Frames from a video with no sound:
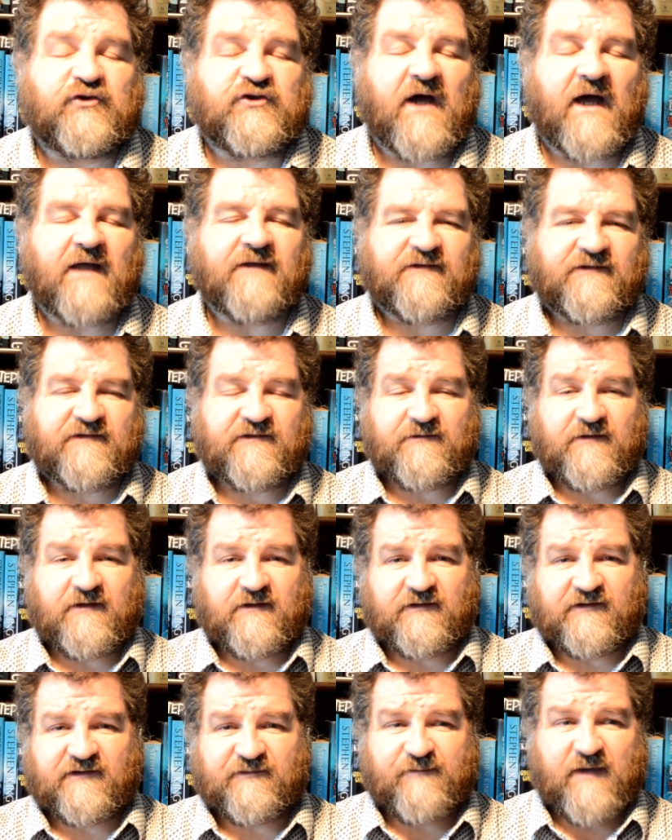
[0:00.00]
and
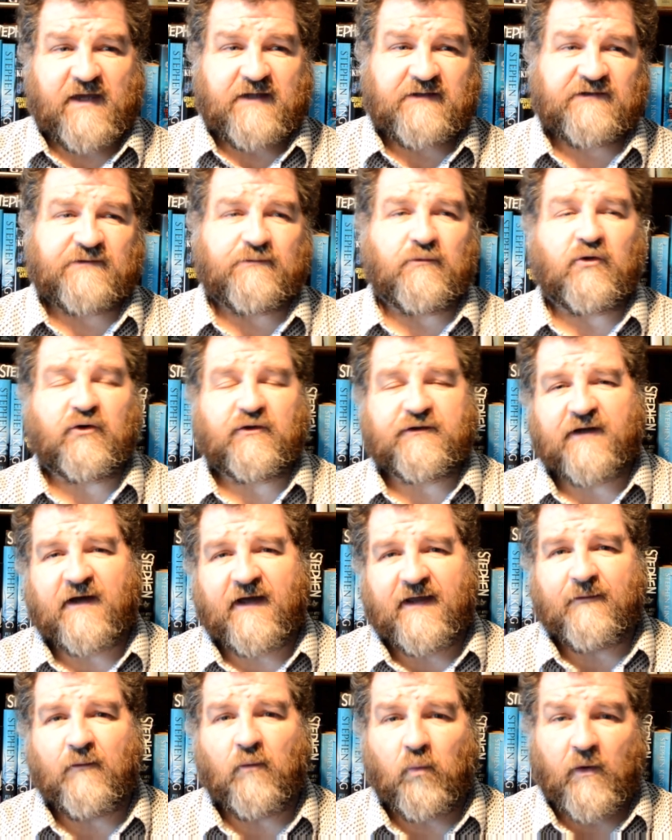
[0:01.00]
spends more
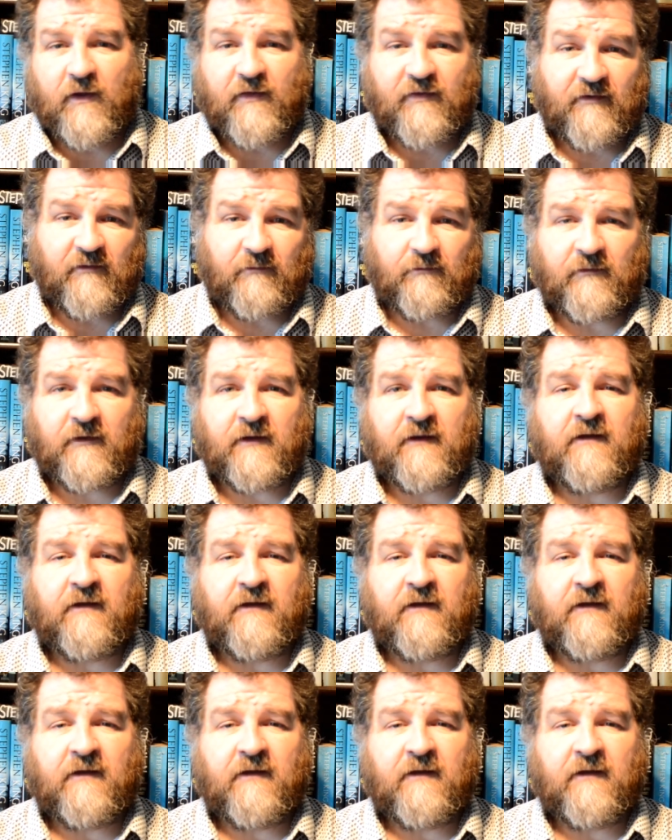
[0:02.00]
time with him